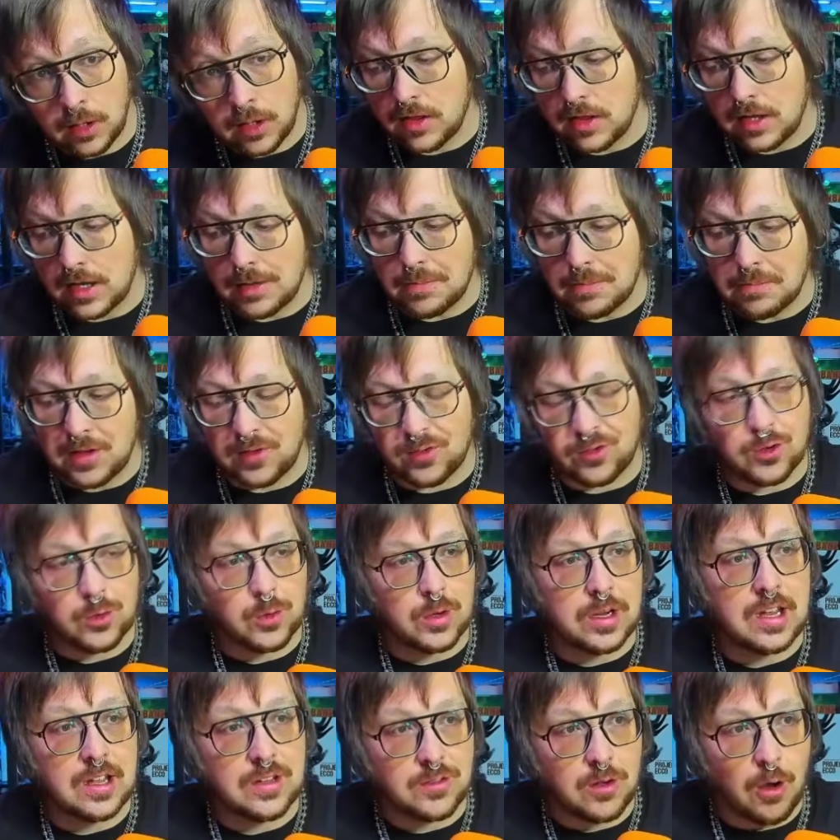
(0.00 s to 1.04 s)
The
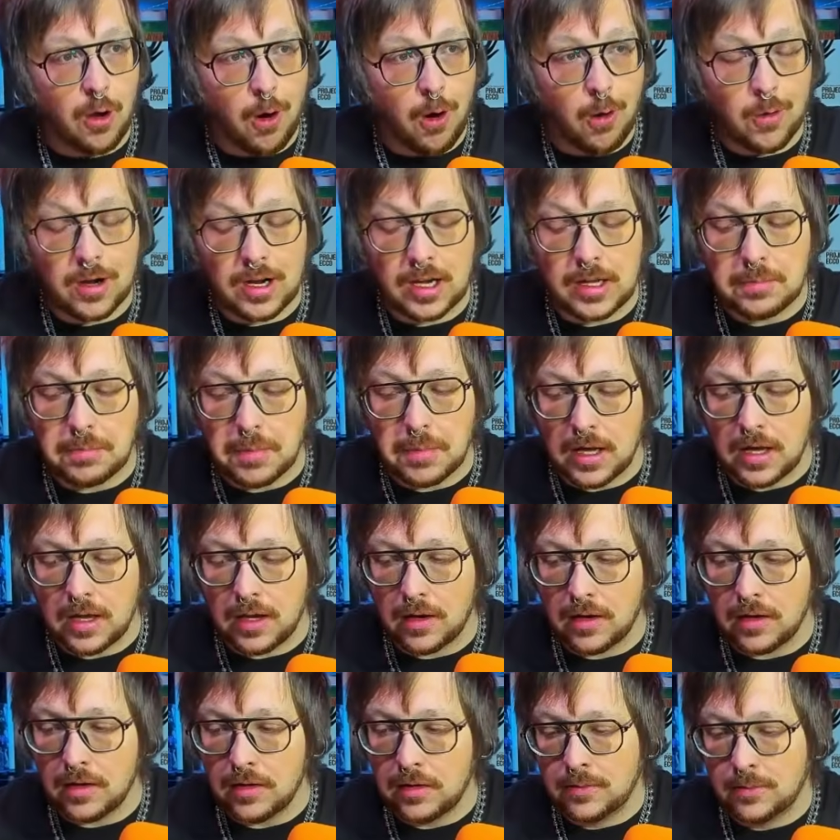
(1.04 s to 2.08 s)
mystery has already
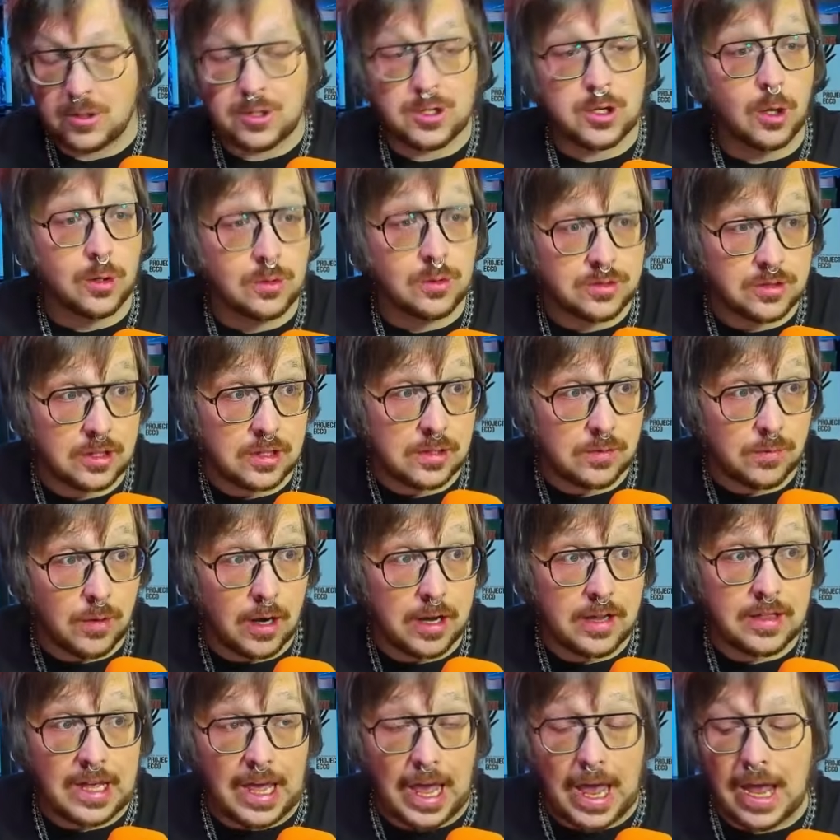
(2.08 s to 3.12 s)
been chosen,
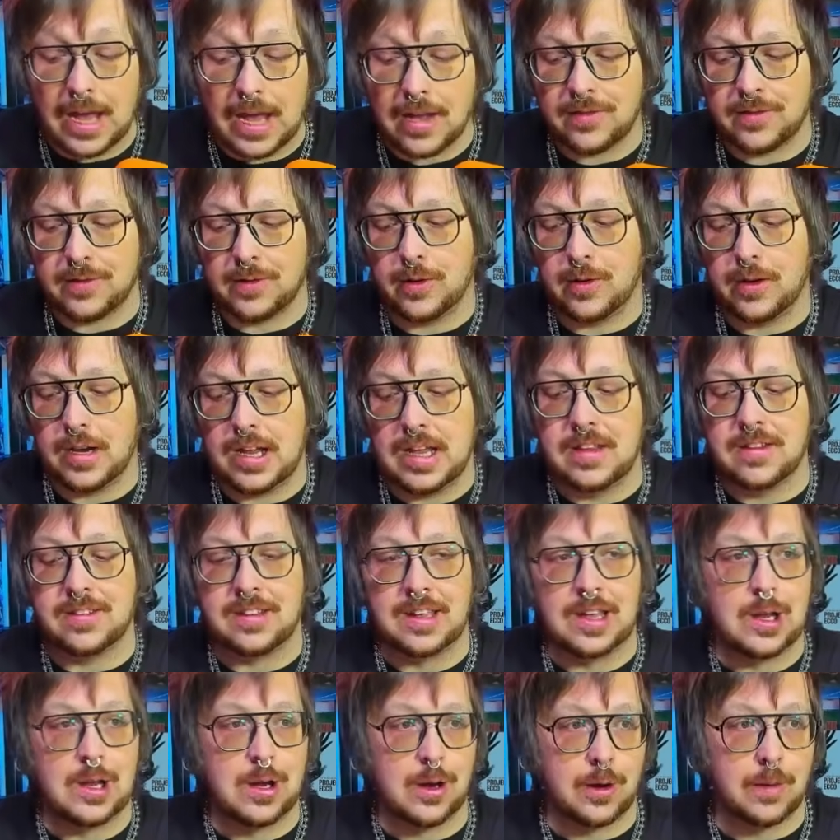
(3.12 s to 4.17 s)
right? The answer is
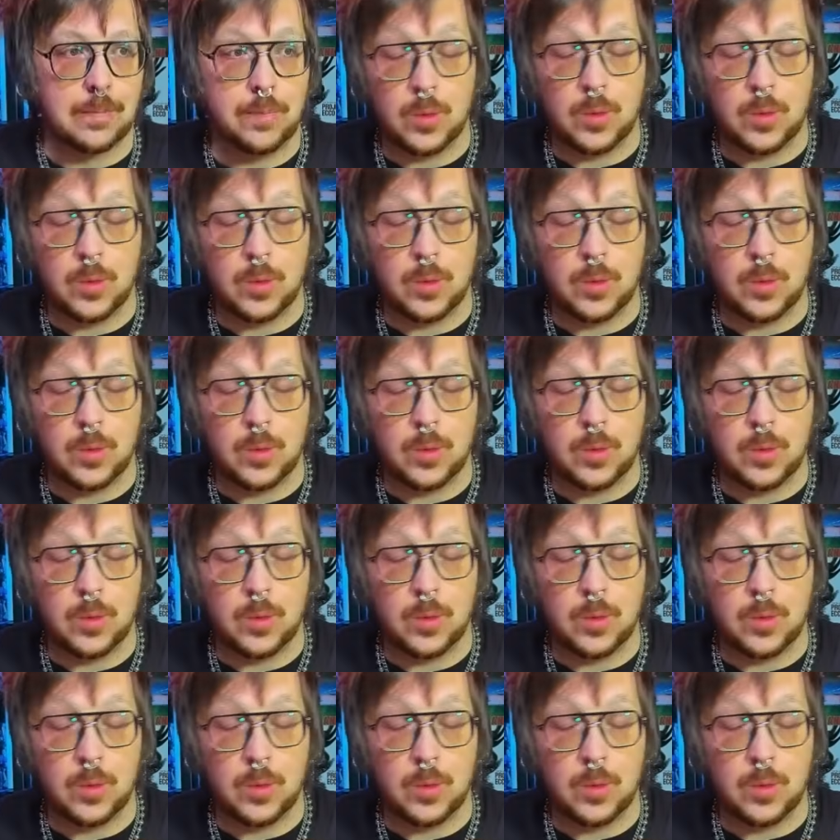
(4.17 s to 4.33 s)
here.